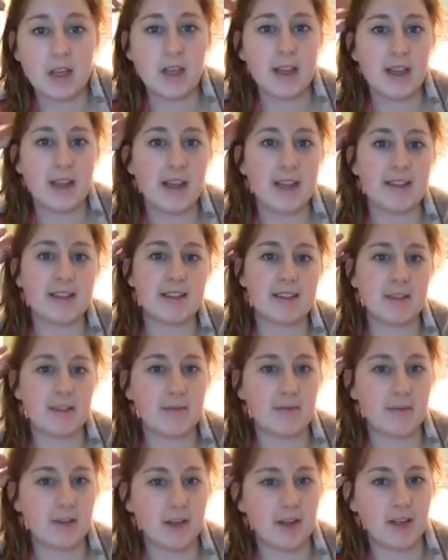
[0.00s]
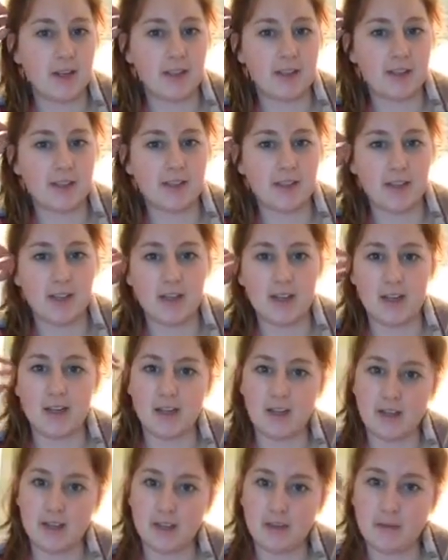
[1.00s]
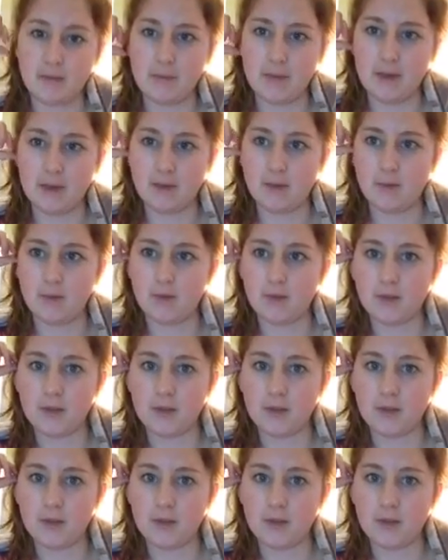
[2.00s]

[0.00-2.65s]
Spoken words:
Yes, I'm very excited about